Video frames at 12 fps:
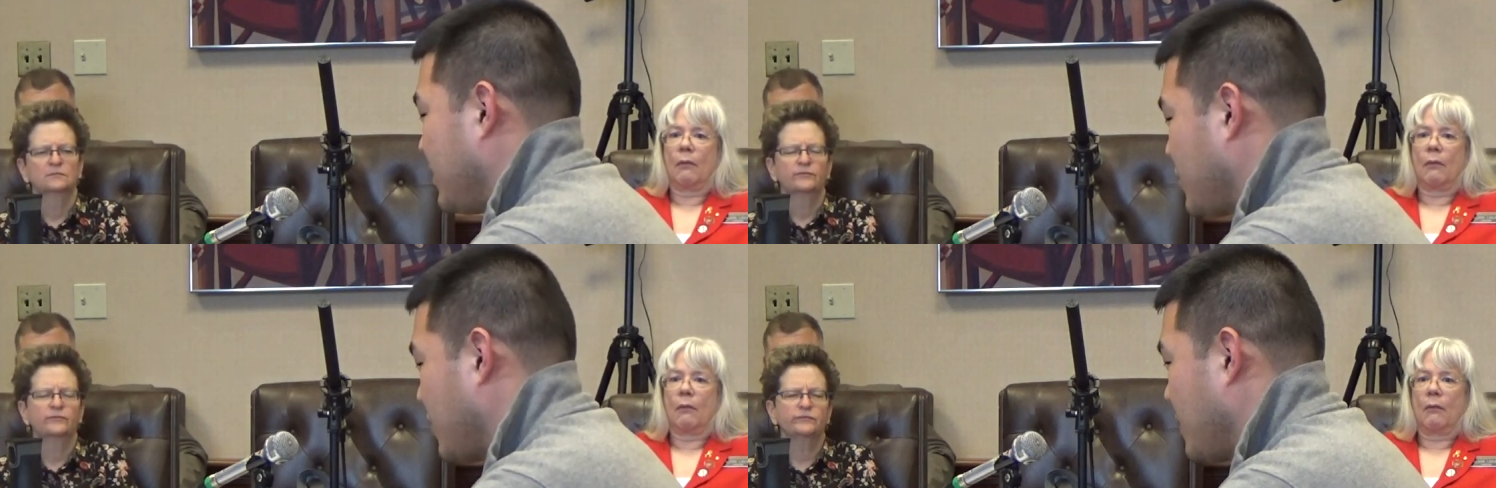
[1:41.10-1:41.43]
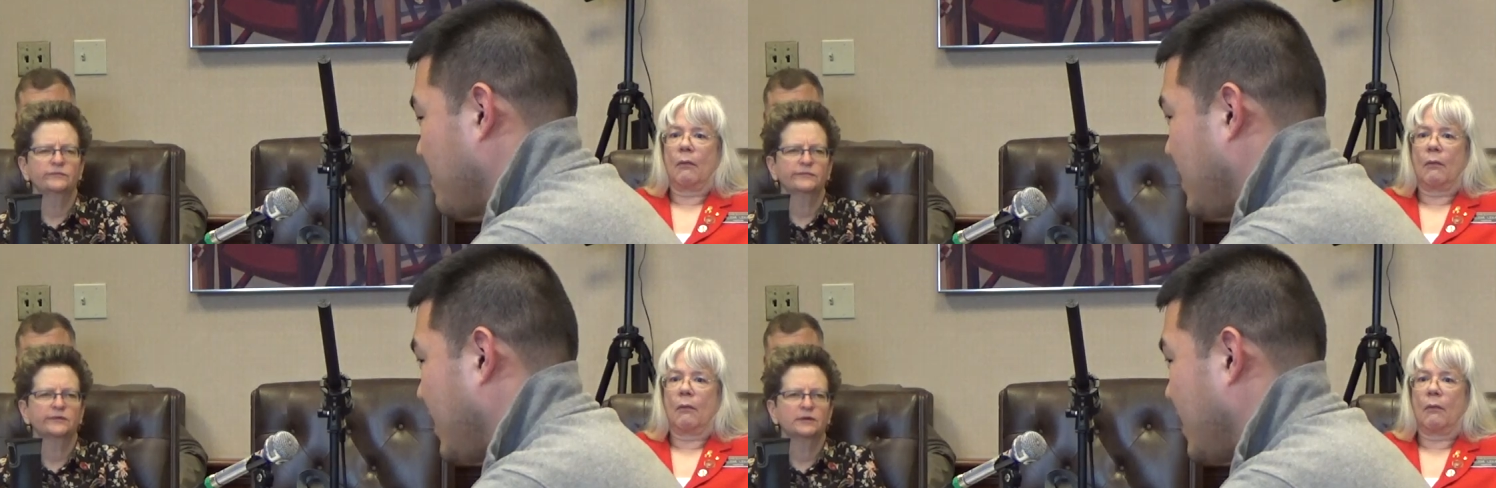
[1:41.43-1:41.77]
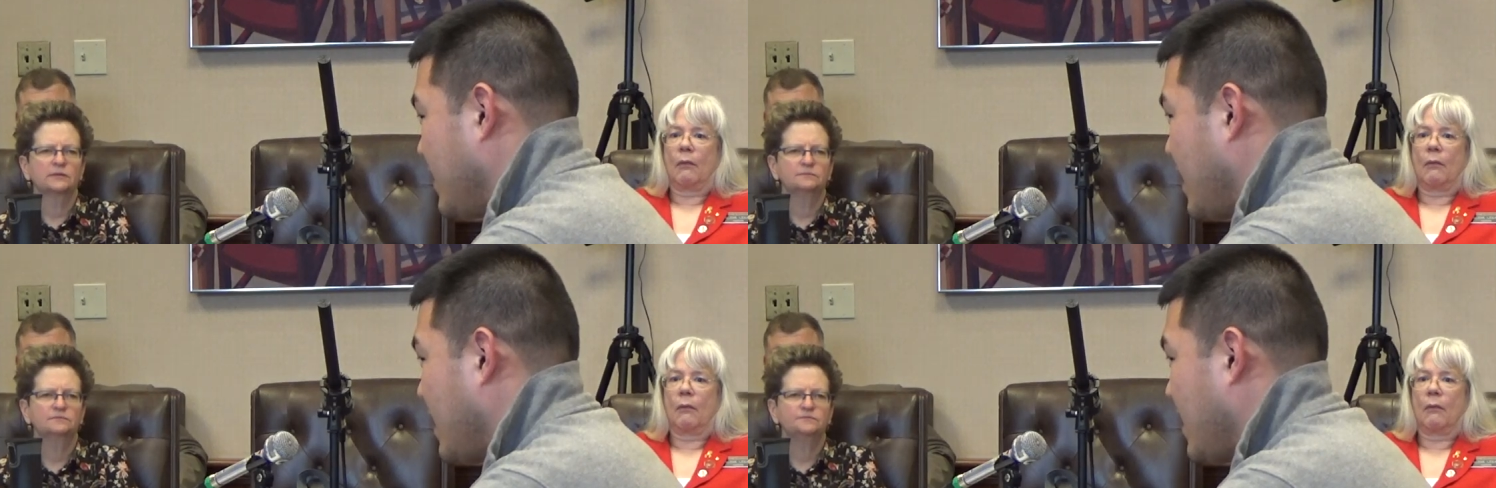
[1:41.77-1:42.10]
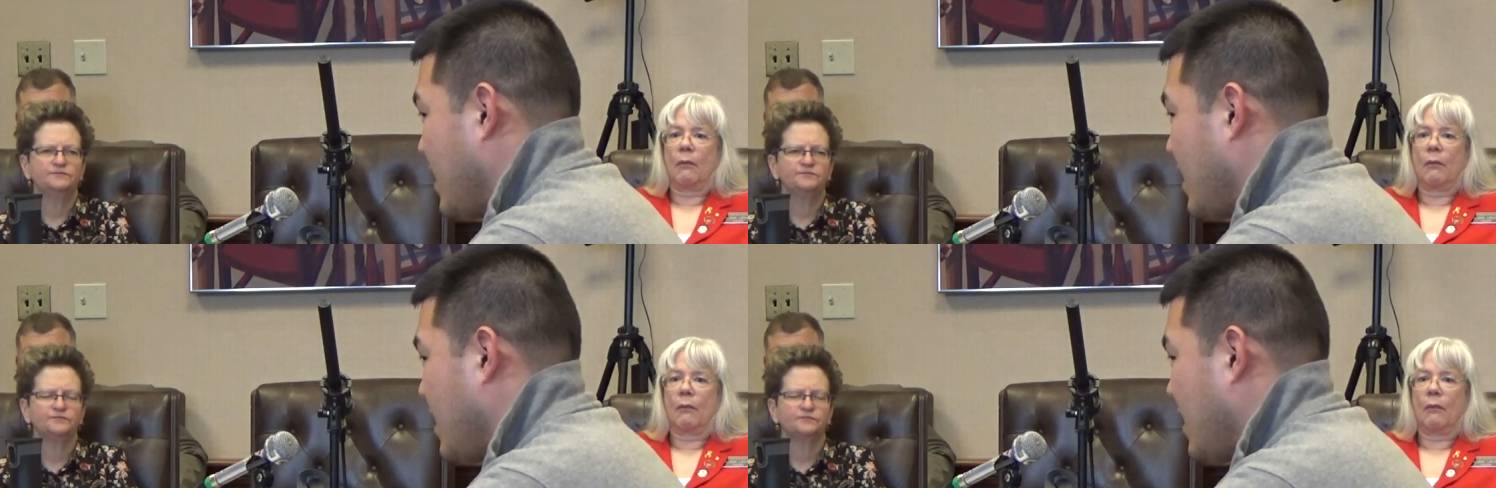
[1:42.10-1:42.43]
Speaker 1: interpret it,
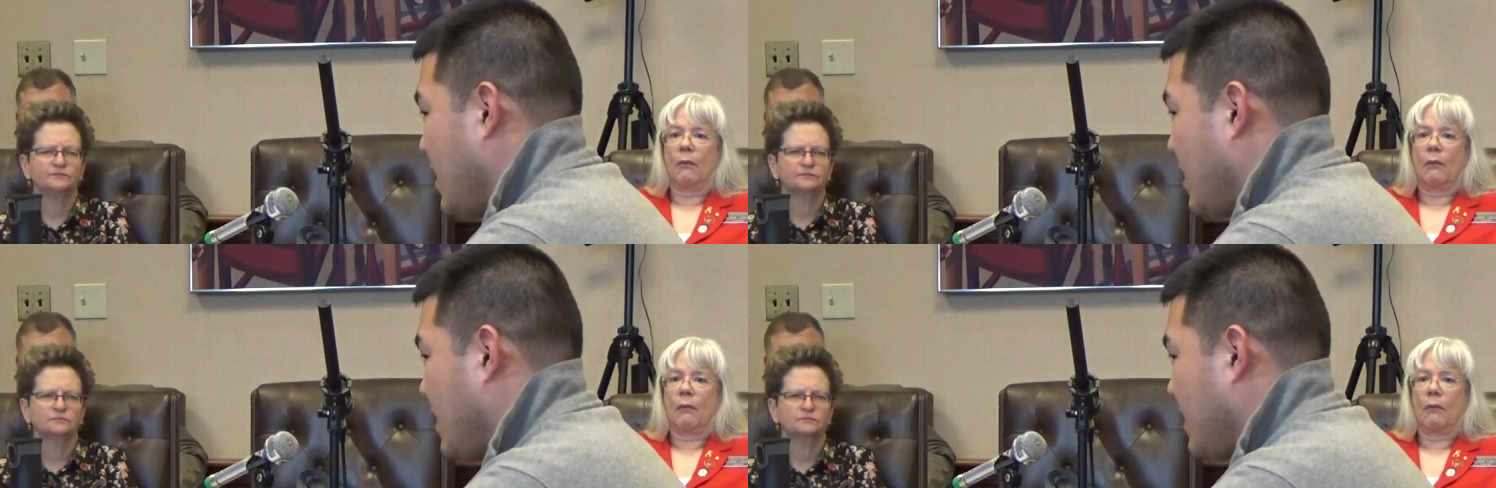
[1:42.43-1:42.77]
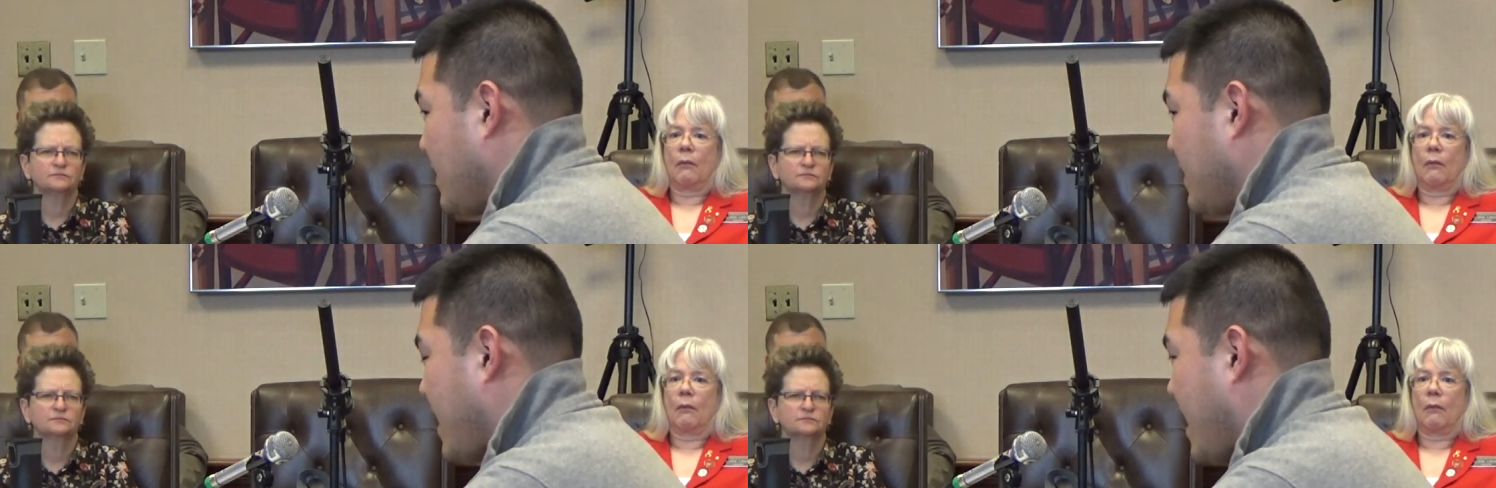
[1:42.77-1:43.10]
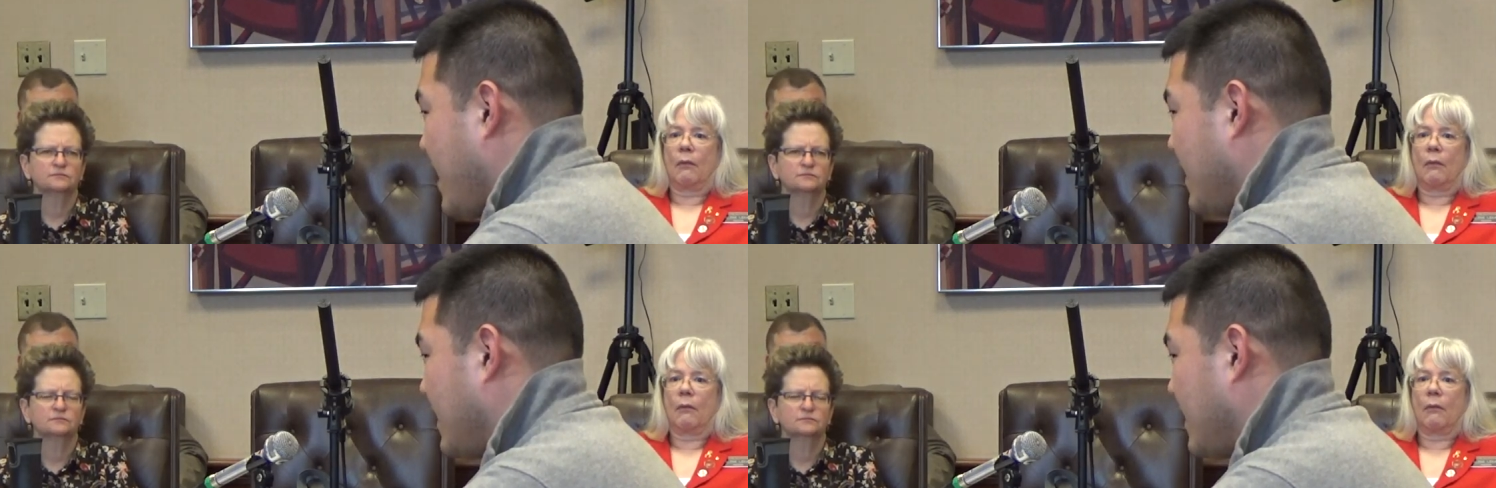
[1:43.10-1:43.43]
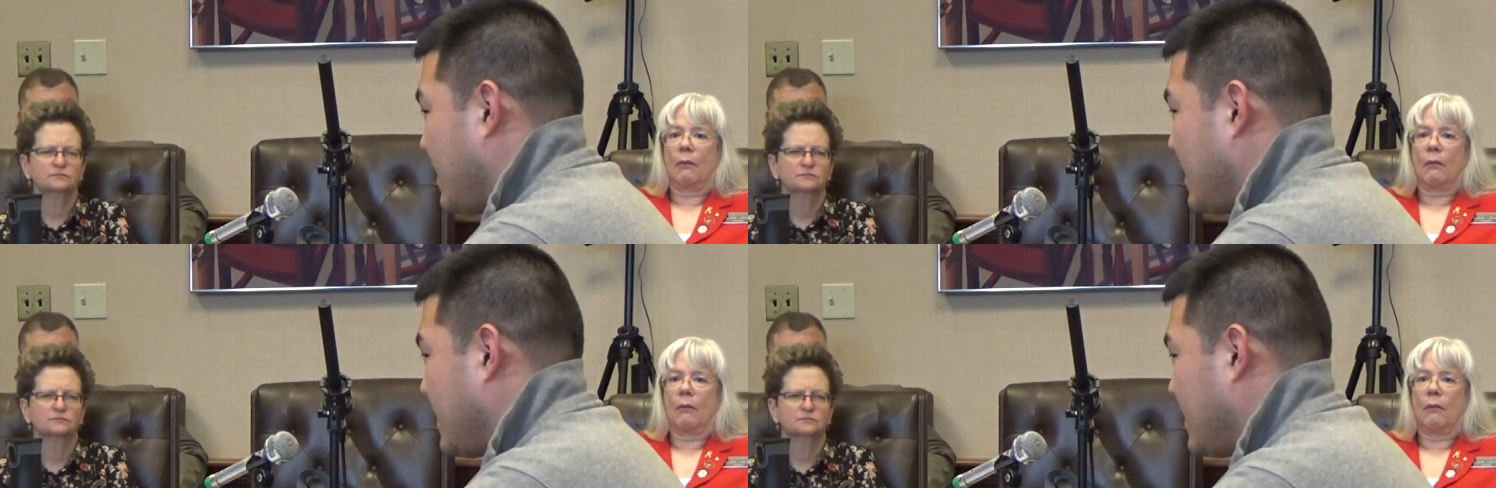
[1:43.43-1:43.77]
that
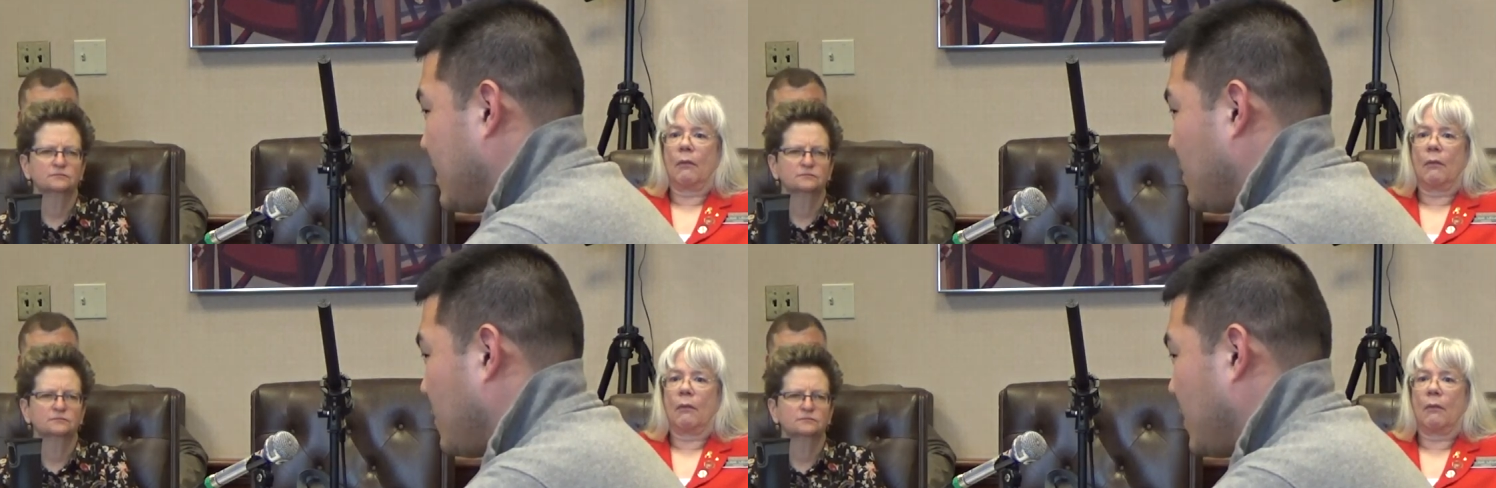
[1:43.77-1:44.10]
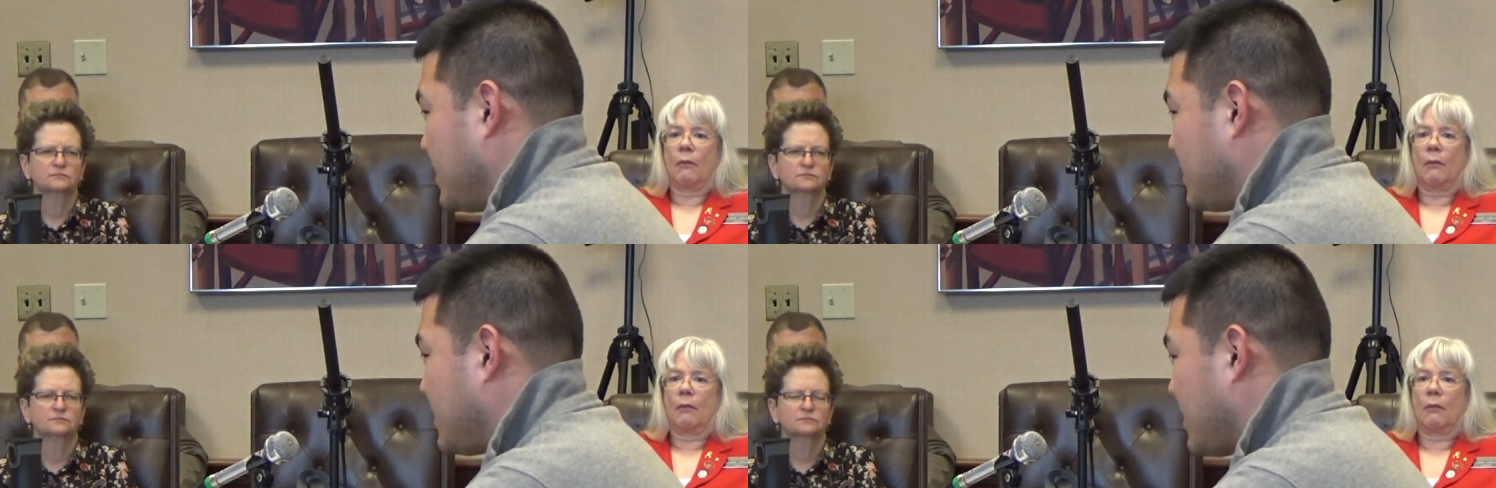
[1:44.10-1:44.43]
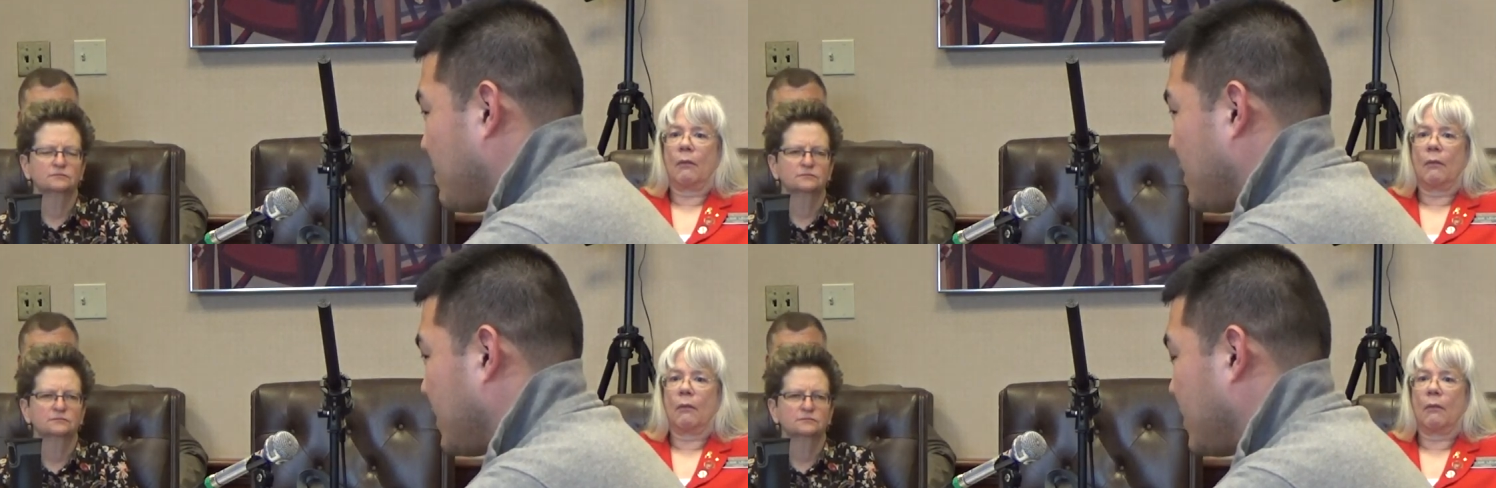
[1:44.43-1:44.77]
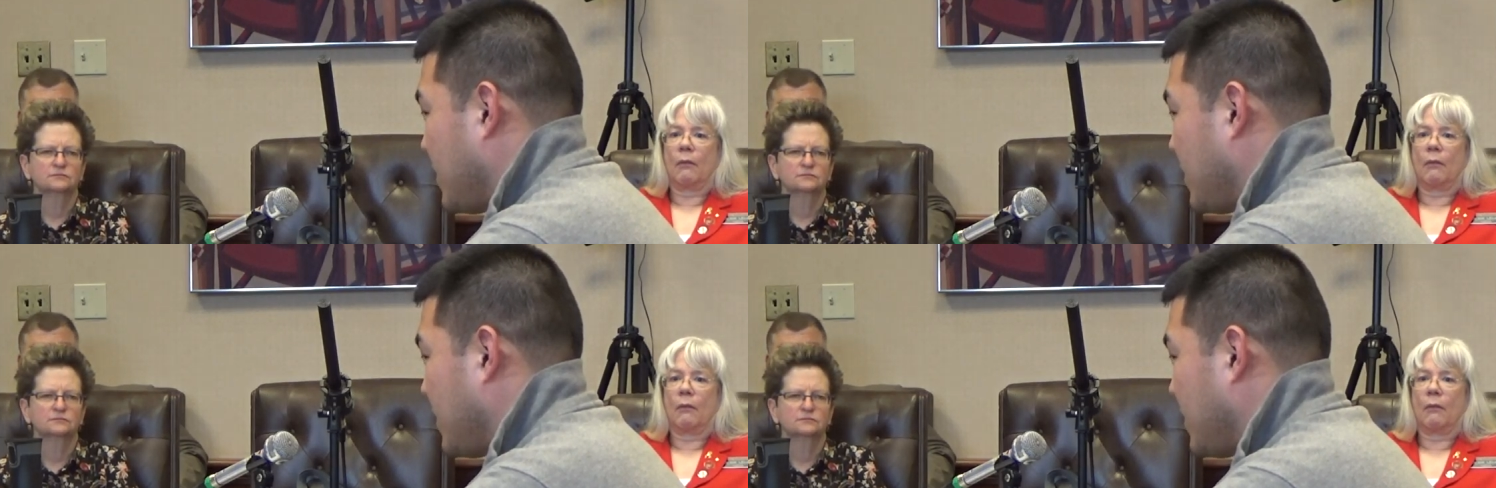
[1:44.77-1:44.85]
when someone